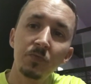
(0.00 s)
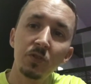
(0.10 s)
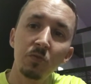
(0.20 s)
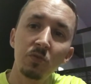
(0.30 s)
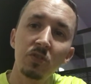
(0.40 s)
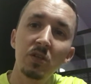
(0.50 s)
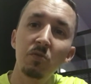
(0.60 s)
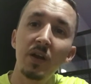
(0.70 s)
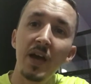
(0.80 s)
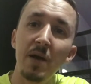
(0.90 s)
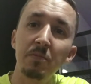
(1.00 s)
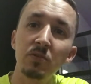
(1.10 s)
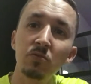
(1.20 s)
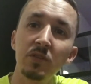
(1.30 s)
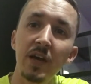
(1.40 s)
So we'll see what
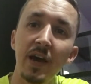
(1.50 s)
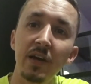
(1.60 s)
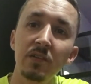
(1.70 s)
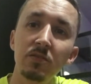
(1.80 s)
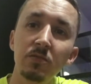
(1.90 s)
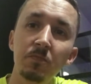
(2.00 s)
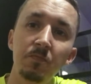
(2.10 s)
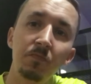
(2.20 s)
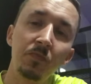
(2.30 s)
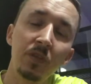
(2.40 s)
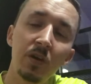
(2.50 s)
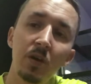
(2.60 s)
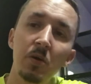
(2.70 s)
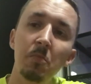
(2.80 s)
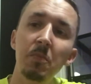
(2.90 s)
happens with that.
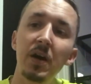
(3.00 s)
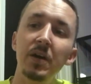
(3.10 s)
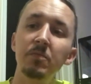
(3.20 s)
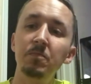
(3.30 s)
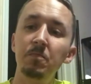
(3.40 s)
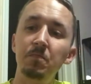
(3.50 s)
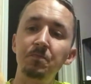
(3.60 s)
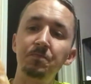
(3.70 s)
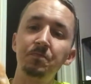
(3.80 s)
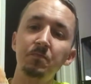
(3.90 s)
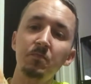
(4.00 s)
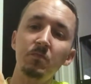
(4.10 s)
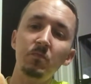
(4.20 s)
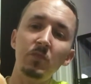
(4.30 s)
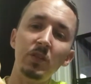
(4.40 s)
But
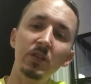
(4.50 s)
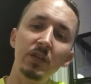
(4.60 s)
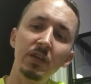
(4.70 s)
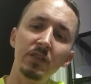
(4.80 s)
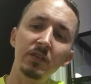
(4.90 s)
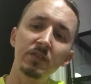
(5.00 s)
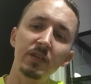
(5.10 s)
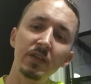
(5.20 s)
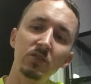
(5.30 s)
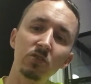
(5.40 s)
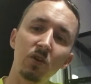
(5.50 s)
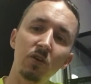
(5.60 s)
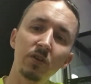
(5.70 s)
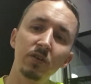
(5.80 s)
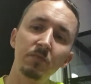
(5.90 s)
to get this thing
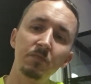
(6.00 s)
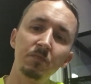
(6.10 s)
started,